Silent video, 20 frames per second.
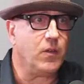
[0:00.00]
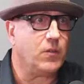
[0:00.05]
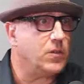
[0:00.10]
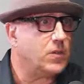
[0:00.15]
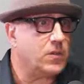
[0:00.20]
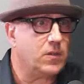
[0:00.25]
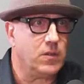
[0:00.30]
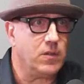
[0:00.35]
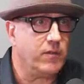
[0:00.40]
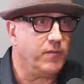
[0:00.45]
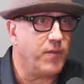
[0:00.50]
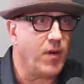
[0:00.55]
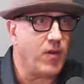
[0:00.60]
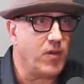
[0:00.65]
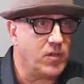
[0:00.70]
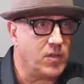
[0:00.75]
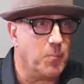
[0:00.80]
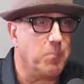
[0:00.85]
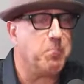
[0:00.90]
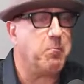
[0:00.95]
know, just
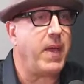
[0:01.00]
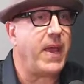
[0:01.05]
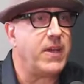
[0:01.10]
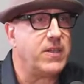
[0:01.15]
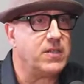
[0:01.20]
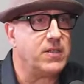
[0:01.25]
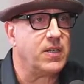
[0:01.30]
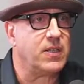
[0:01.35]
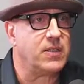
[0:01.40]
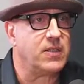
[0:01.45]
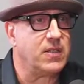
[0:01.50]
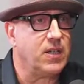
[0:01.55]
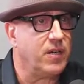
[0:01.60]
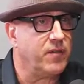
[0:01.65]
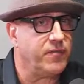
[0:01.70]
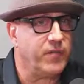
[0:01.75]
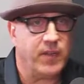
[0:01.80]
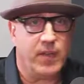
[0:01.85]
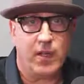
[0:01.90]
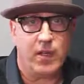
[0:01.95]
very some basic
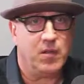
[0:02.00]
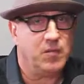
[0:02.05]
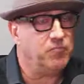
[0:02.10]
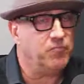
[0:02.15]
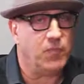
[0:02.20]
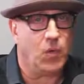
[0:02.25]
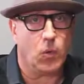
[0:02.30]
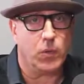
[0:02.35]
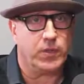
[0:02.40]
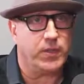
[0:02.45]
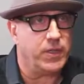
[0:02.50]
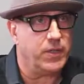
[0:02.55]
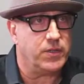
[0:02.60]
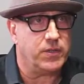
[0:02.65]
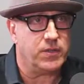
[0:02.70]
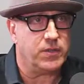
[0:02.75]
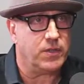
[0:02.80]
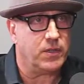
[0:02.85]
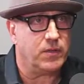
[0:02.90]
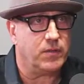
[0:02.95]
stuff. No one
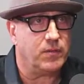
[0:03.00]
teaches it.